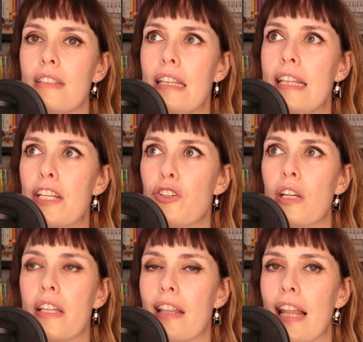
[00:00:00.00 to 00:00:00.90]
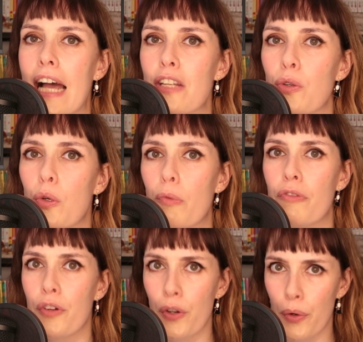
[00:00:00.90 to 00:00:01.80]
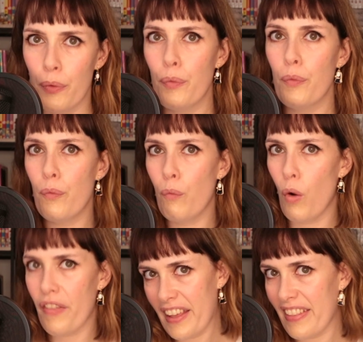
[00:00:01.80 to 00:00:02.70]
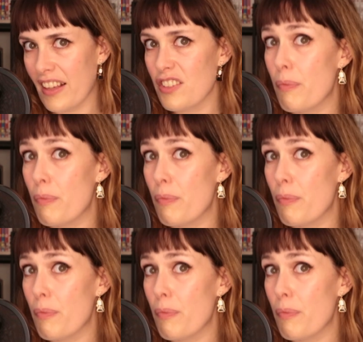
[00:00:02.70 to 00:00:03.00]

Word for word: literally the last hope for what they think is